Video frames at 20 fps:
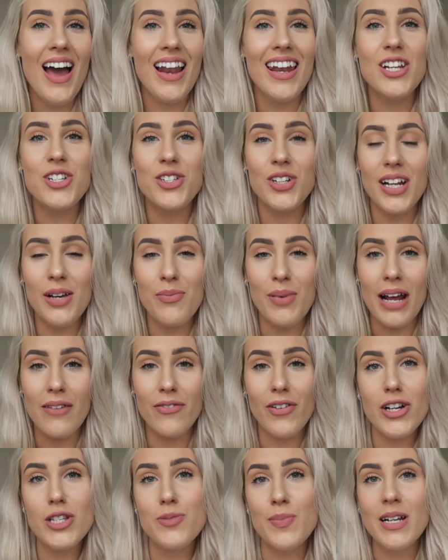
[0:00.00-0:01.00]
Literally,
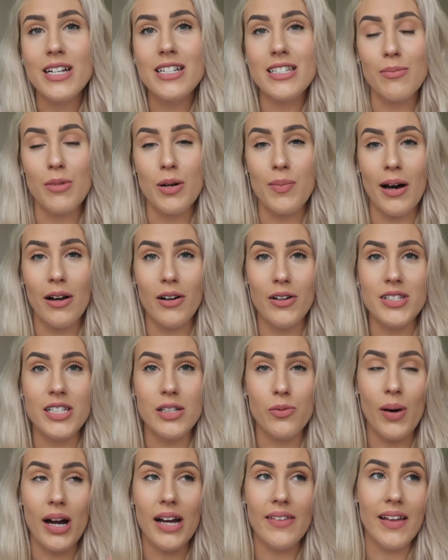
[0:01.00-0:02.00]
whenever I speak to someone about
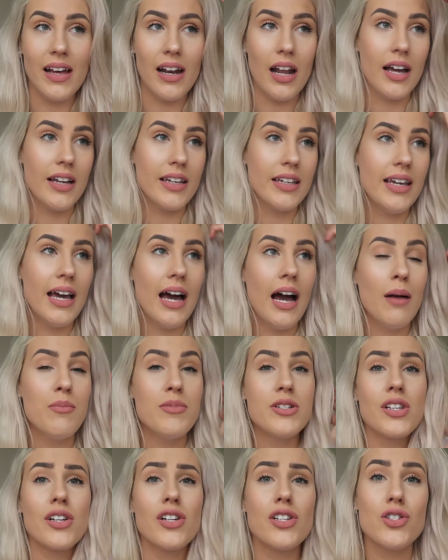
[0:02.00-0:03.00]
losing weight, they're like, yeah, I'm
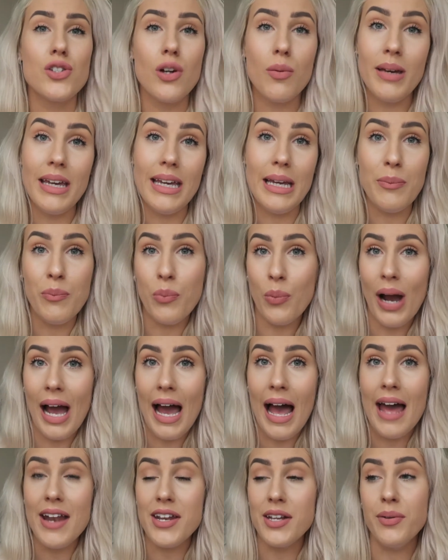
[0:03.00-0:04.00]
just gonna stop eating
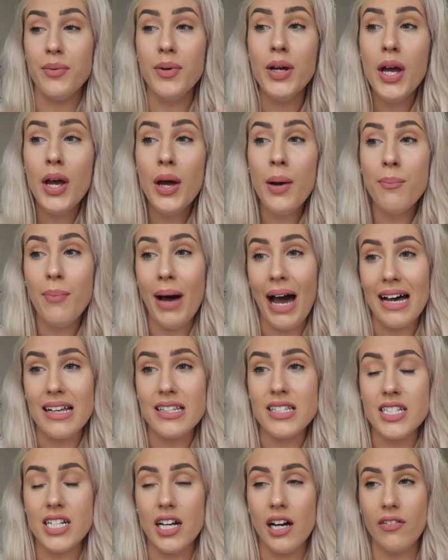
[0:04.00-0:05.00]
bread and
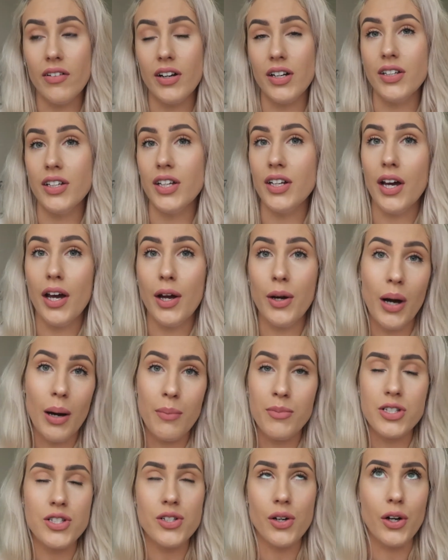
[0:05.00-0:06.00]
pasta and, you know,
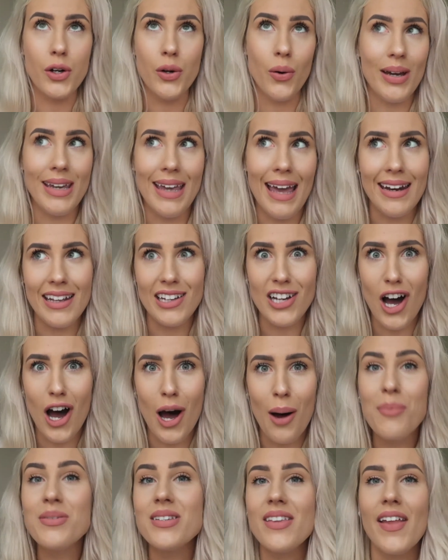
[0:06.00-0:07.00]
I'm just gonna not eat any
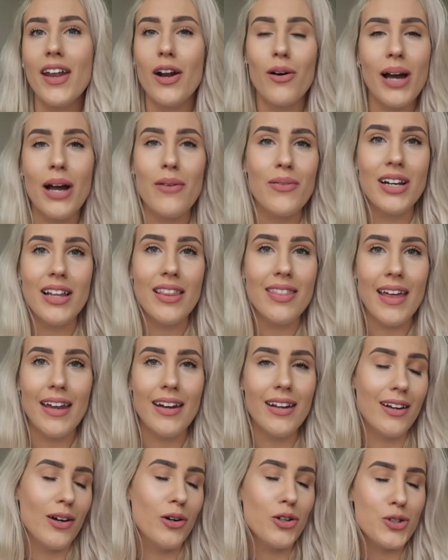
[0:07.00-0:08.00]
carbs and then I'll get really
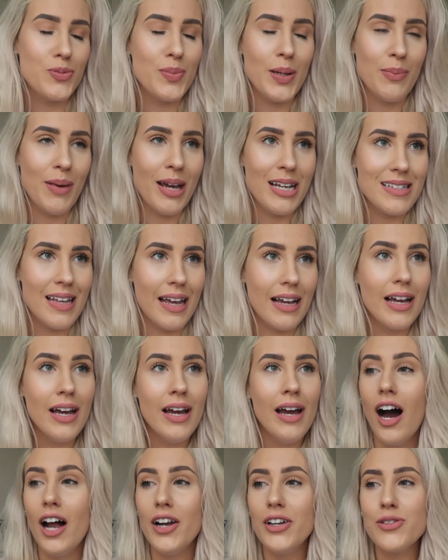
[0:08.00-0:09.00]
thin and it'll just be amazing.
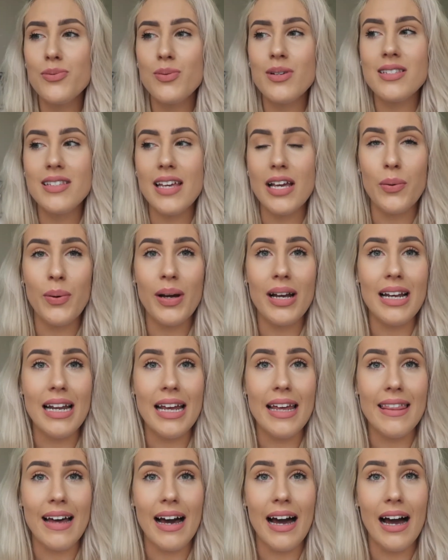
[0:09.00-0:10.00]
I just wanna say
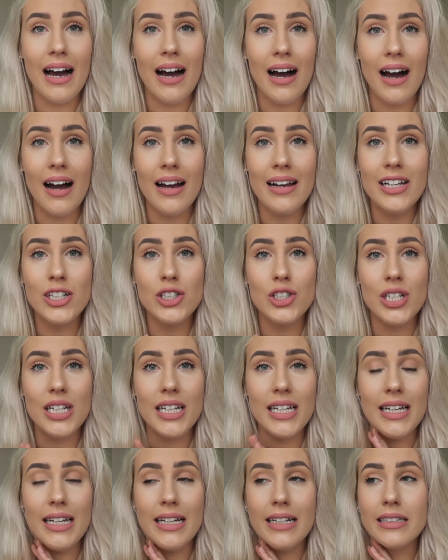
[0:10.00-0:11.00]
quickly that I literally
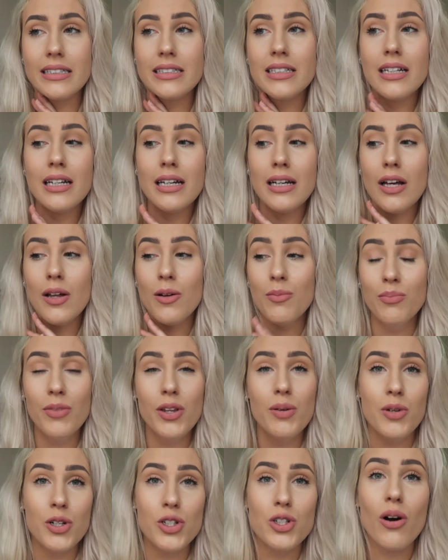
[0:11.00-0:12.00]
eat,
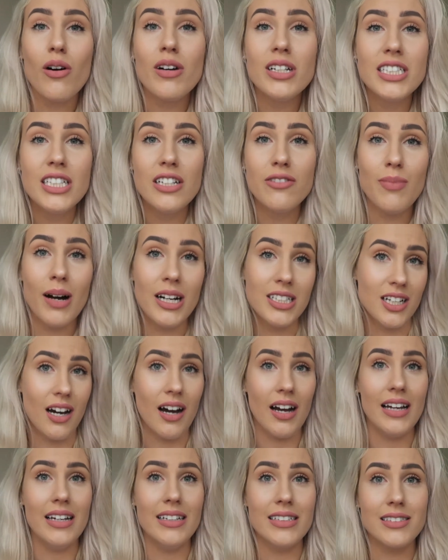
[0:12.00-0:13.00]
the majority of my
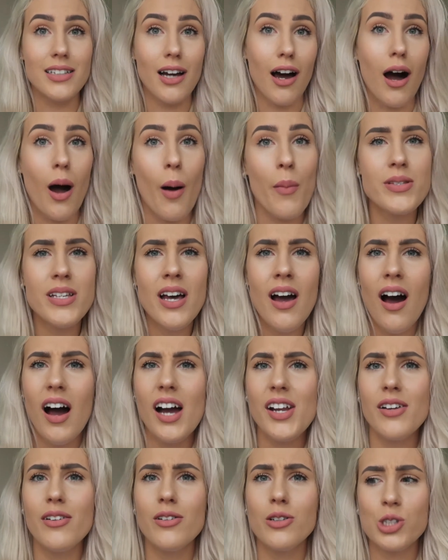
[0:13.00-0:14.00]
diet is carbs.
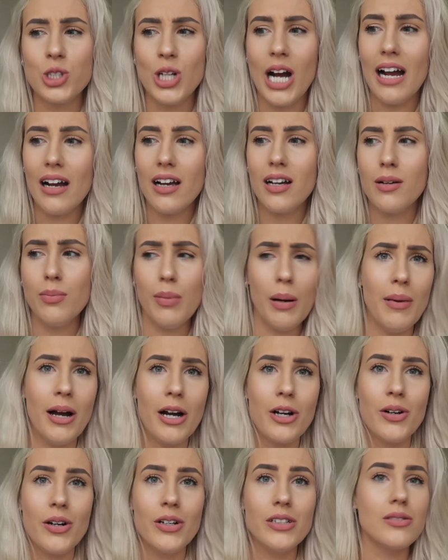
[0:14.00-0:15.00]
I don't track my
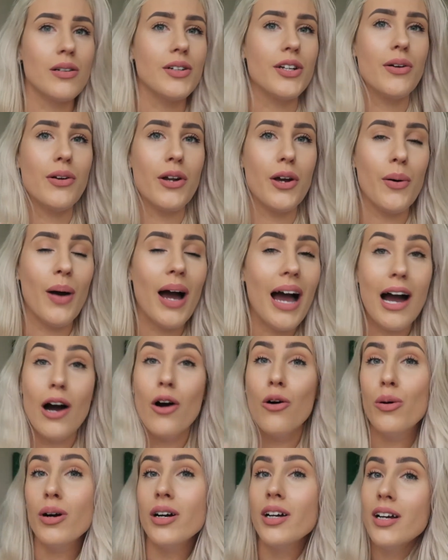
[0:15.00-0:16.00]
macros, so I don't know
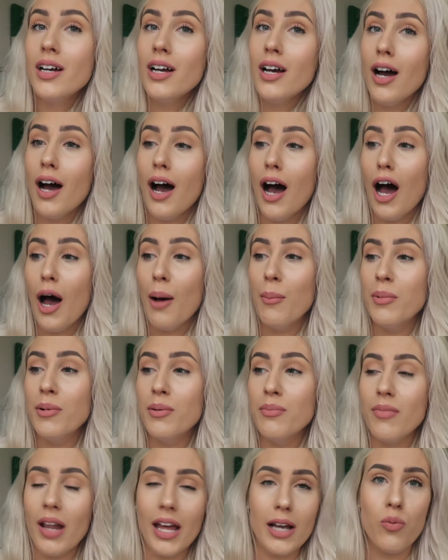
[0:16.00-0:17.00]
how,
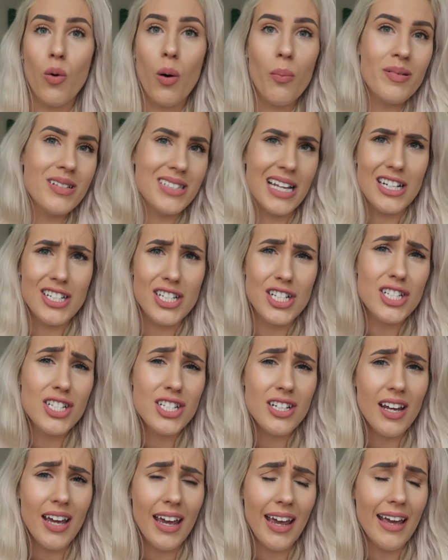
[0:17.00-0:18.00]
like what
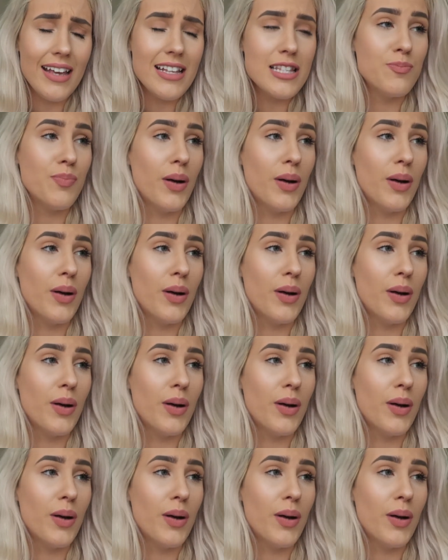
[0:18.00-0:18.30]
percentage it is,